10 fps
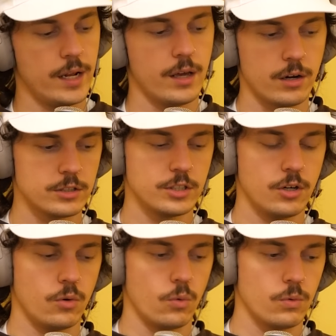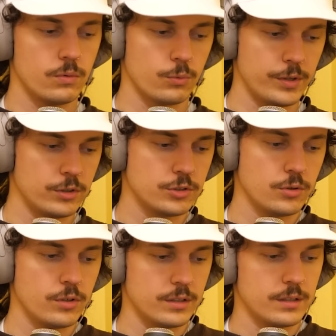it, and also Real
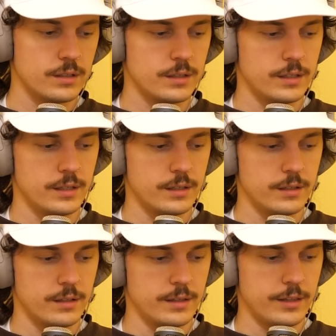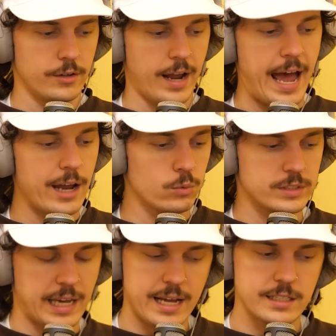Short, their at
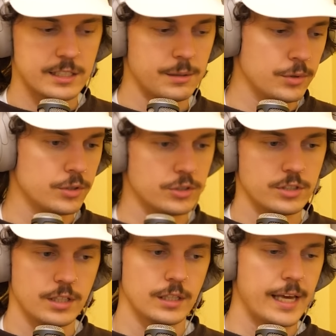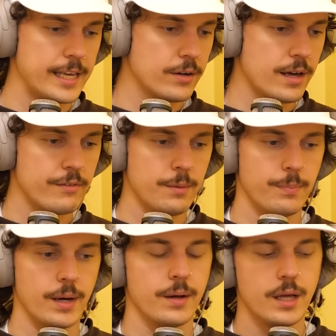was kind of similar, just the layout of it,
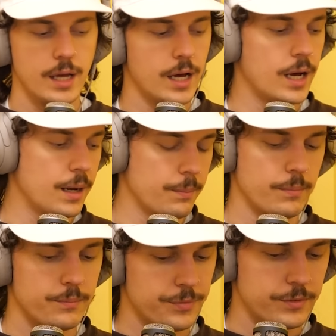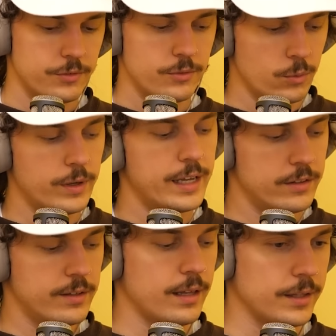but we'll get
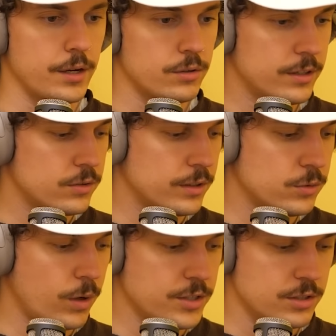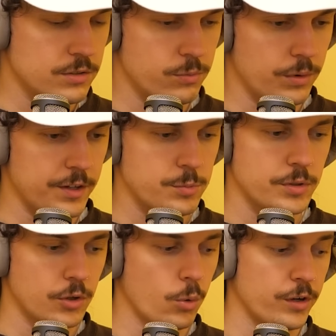into that later. Let's watch this one that's
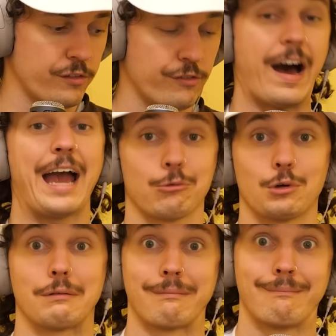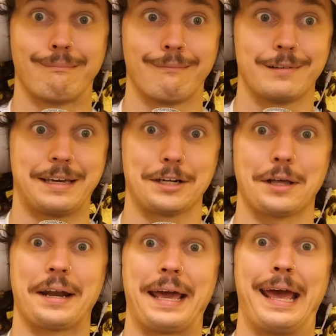been going viral, getting a
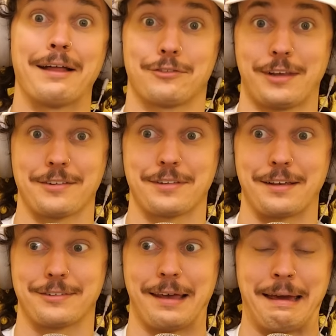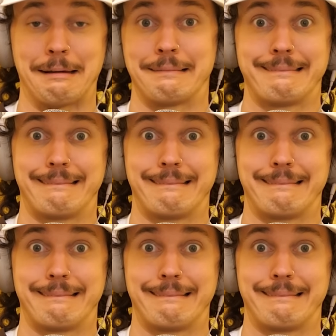lot of hits, as they say.